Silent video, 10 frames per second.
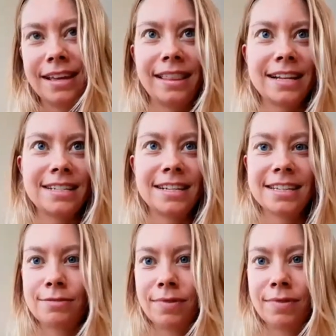That's
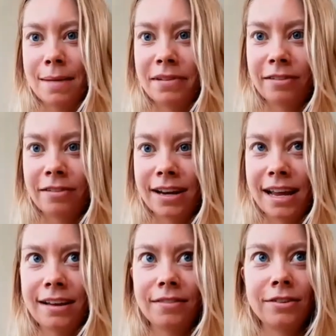just what's happening right
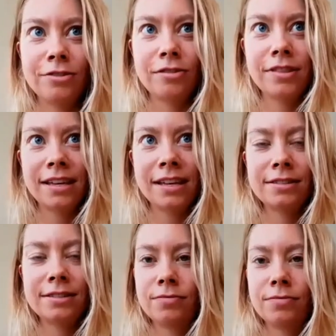now. The truth
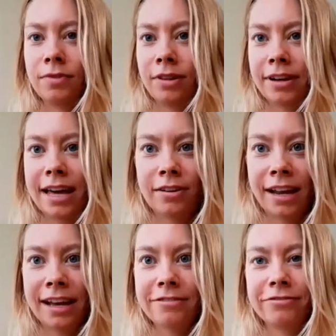is look at your
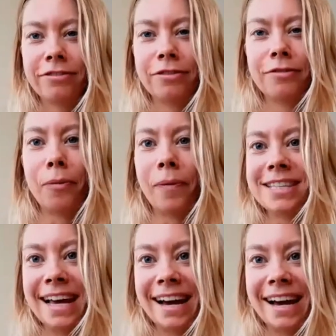life, what's
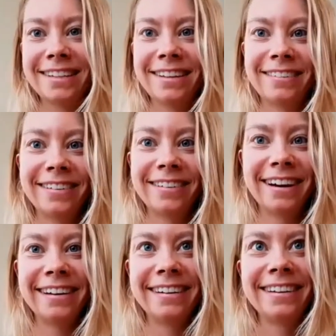actually going
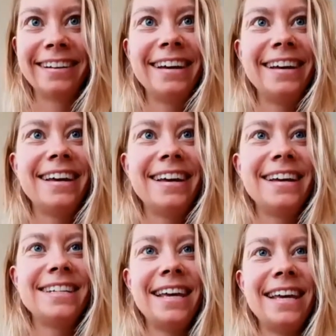on.
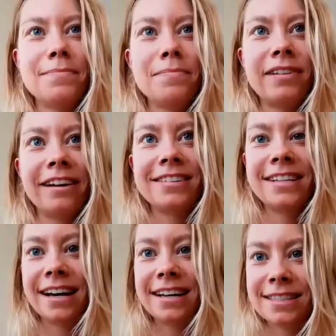She can't
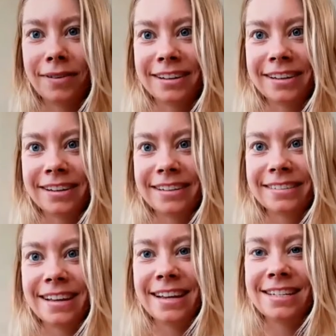prioritize the work.
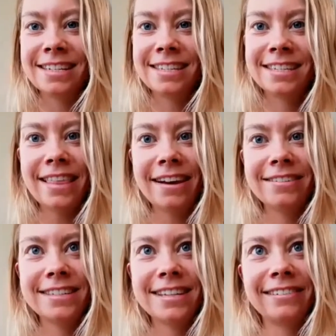And she said that
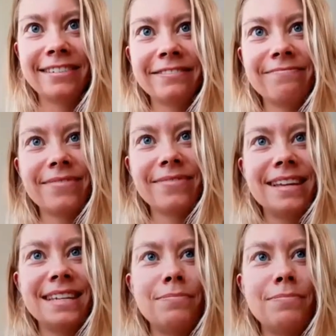herself.
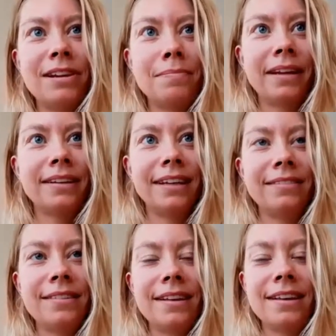To put it bluntly,
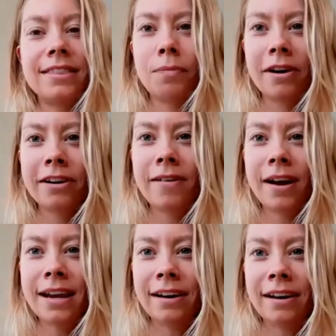the work
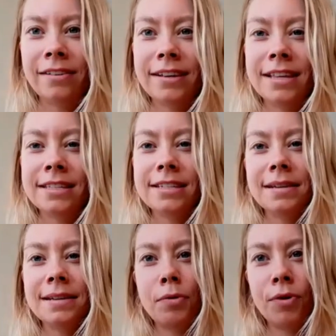right now isn't
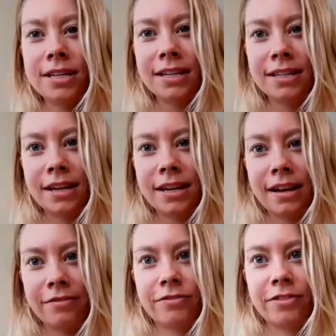important
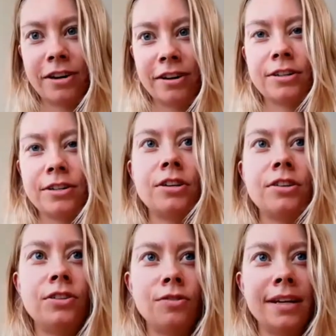enough for her to
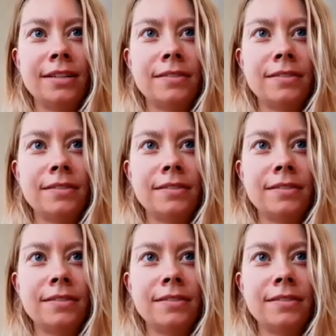do it